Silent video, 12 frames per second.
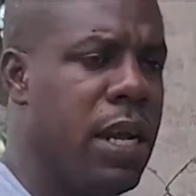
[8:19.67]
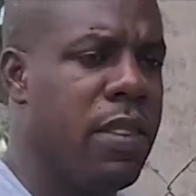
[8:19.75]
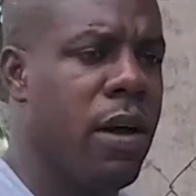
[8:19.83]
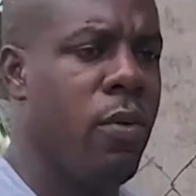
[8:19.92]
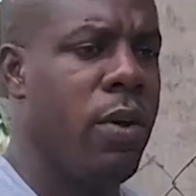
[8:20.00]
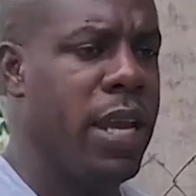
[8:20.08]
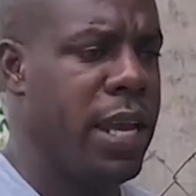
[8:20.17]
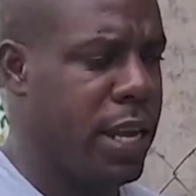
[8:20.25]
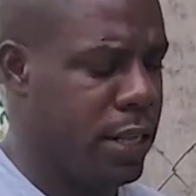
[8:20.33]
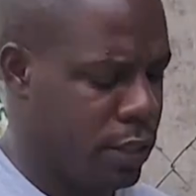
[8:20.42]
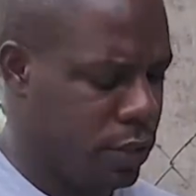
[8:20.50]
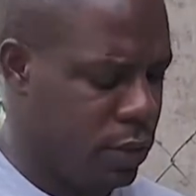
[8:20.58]
Another
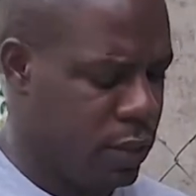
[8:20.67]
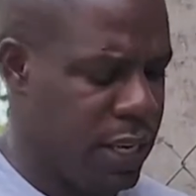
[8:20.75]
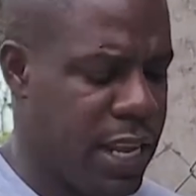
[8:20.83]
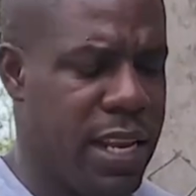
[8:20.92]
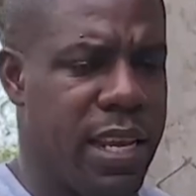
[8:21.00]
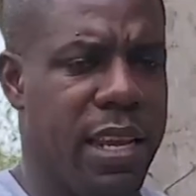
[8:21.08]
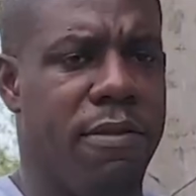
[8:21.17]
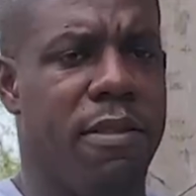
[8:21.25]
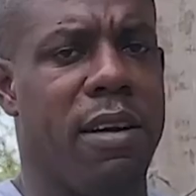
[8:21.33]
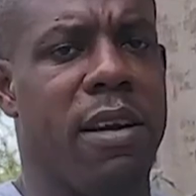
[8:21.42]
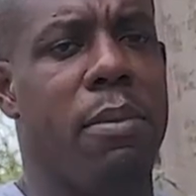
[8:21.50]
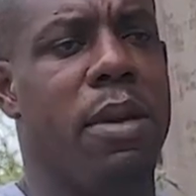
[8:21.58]
way to tell
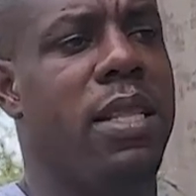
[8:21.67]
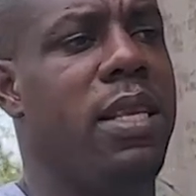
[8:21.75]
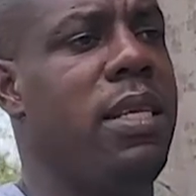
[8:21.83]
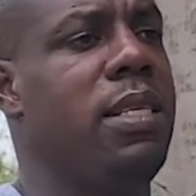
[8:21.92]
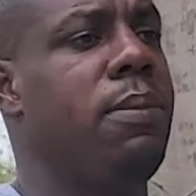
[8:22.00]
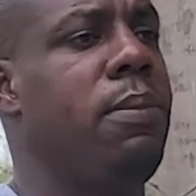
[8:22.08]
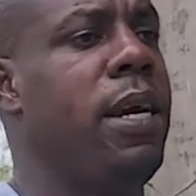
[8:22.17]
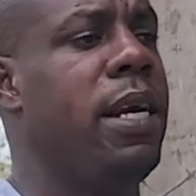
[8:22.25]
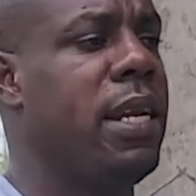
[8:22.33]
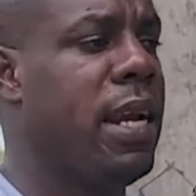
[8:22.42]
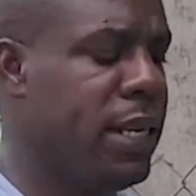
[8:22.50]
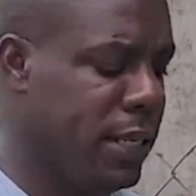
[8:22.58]
if a rabbit is
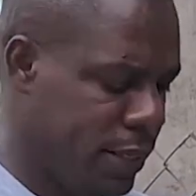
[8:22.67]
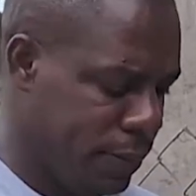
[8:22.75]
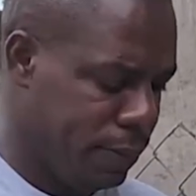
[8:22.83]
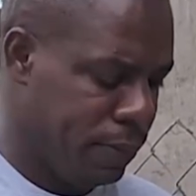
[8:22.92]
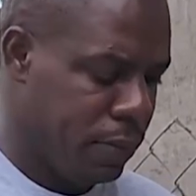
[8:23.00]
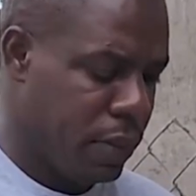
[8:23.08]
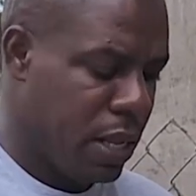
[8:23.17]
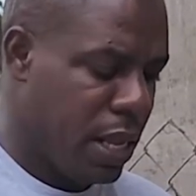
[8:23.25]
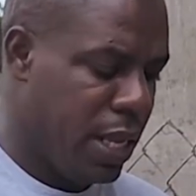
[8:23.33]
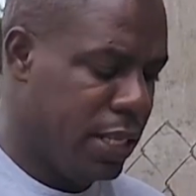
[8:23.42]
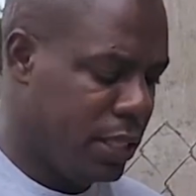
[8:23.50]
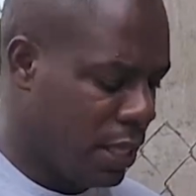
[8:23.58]
pregnant
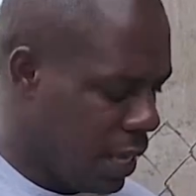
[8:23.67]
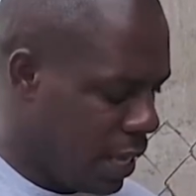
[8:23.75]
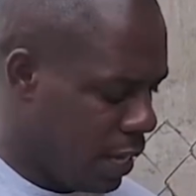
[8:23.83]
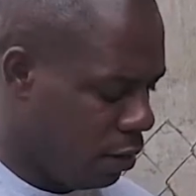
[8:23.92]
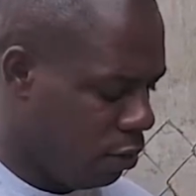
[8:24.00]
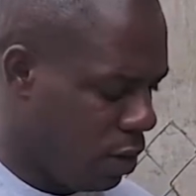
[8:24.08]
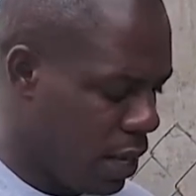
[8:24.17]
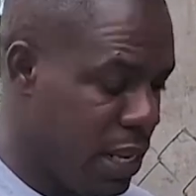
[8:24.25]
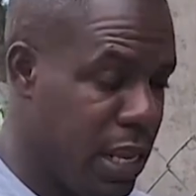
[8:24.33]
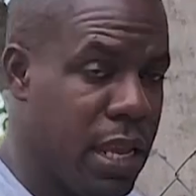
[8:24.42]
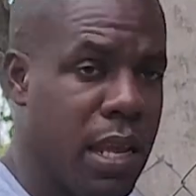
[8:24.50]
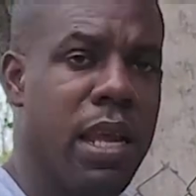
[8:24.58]
is to
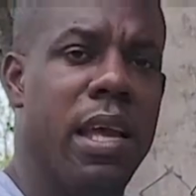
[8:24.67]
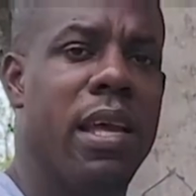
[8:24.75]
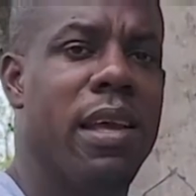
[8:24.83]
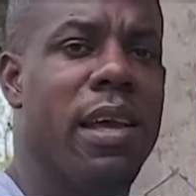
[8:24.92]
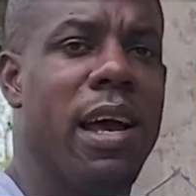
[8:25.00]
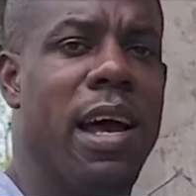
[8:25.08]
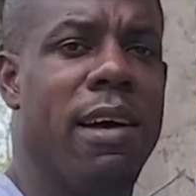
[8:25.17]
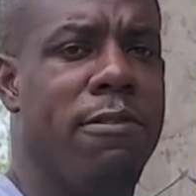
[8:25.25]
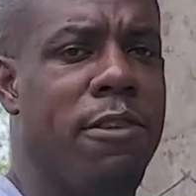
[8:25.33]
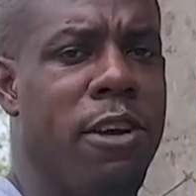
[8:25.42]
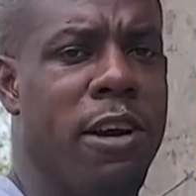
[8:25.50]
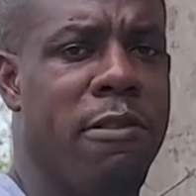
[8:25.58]
actually
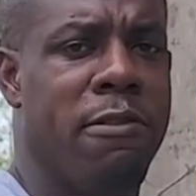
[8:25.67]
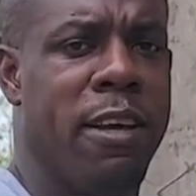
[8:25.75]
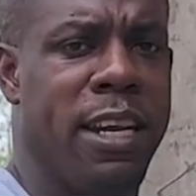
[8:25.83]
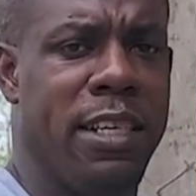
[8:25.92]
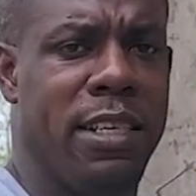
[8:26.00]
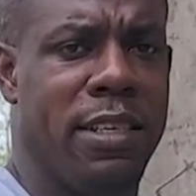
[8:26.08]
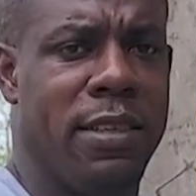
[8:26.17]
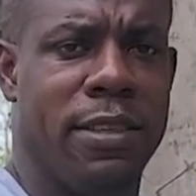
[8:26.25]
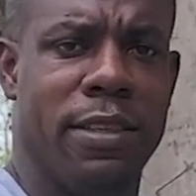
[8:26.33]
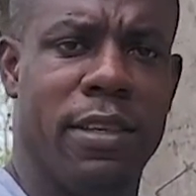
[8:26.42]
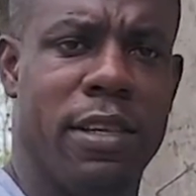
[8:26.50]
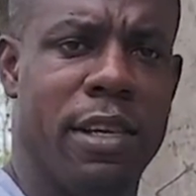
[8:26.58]
have your vet
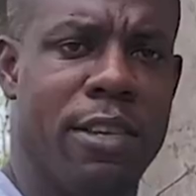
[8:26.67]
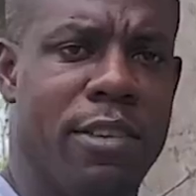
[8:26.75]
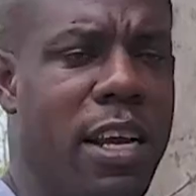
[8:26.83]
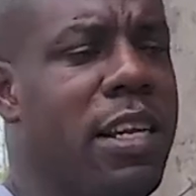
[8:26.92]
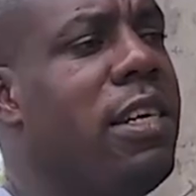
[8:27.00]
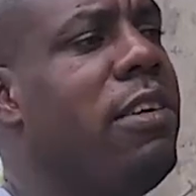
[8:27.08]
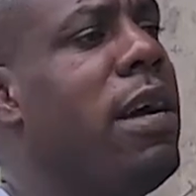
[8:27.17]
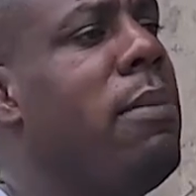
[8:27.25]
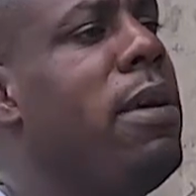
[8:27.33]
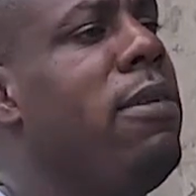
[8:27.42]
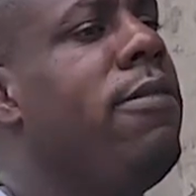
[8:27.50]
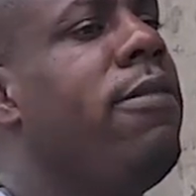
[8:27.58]
check
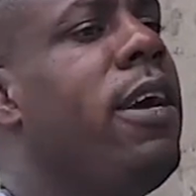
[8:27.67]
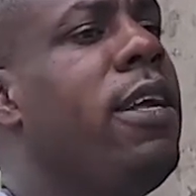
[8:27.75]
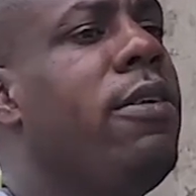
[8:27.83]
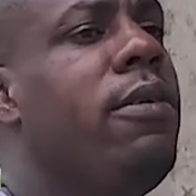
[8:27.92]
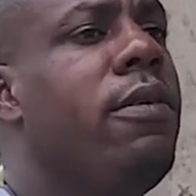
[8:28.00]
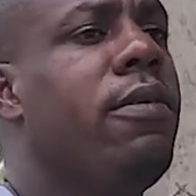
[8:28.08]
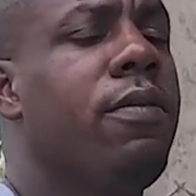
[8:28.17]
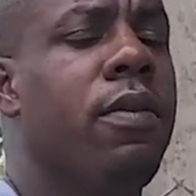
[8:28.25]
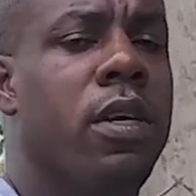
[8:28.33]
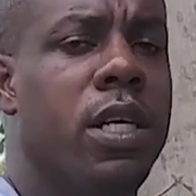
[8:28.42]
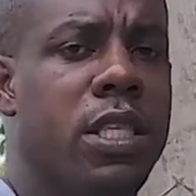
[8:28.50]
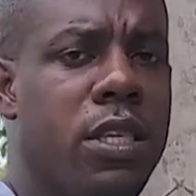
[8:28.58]
the rabbit for you.
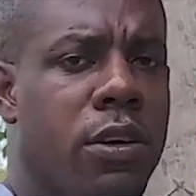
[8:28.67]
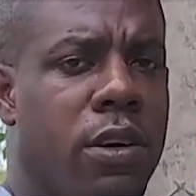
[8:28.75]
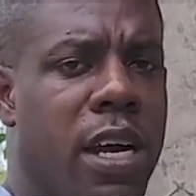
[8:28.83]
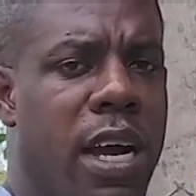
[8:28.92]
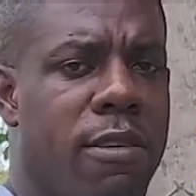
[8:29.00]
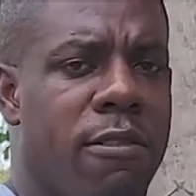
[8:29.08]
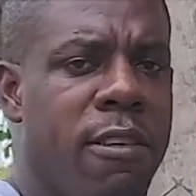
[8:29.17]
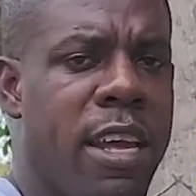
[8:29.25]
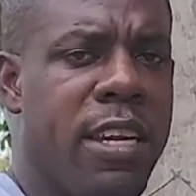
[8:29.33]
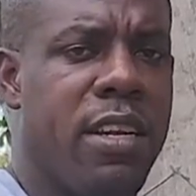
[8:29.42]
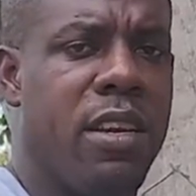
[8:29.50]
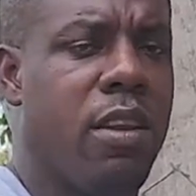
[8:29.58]
So
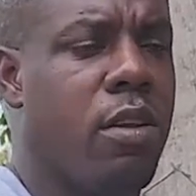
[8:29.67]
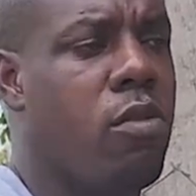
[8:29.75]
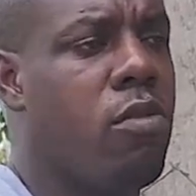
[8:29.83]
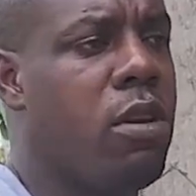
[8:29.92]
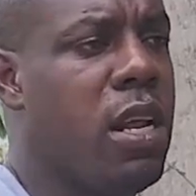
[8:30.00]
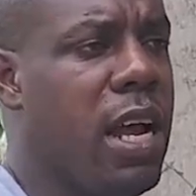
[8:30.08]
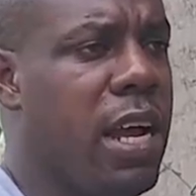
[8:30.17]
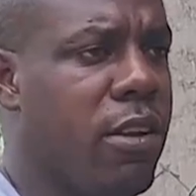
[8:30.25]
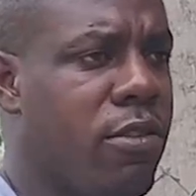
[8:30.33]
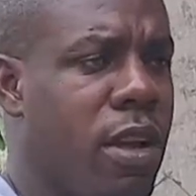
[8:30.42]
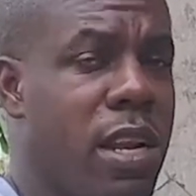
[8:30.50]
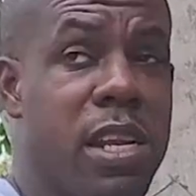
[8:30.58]
a vet could
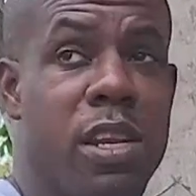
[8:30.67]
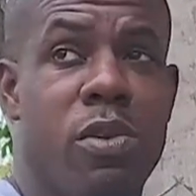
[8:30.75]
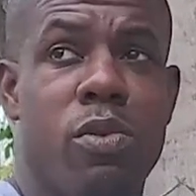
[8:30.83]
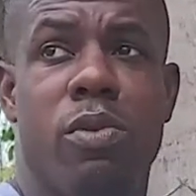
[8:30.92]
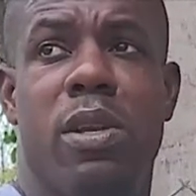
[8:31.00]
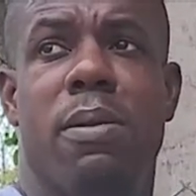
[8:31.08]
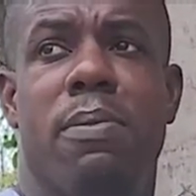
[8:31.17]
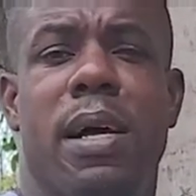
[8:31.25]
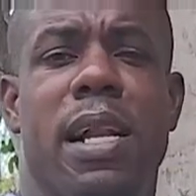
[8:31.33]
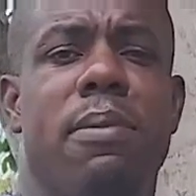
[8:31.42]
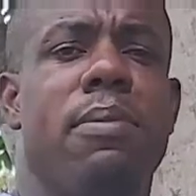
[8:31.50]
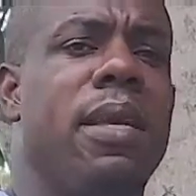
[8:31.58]
actually do
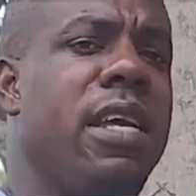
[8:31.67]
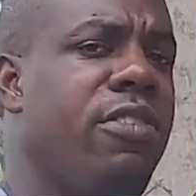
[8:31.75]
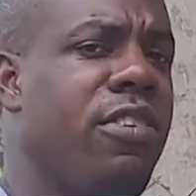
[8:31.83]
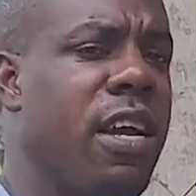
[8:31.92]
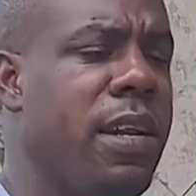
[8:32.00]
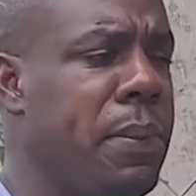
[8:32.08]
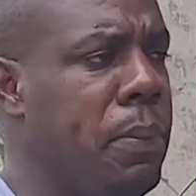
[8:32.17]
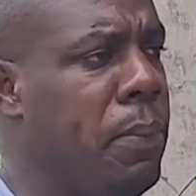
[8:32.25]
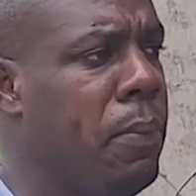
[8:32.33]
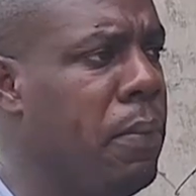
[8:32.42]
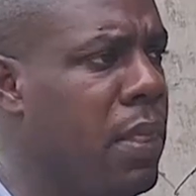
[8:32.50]
the palpation,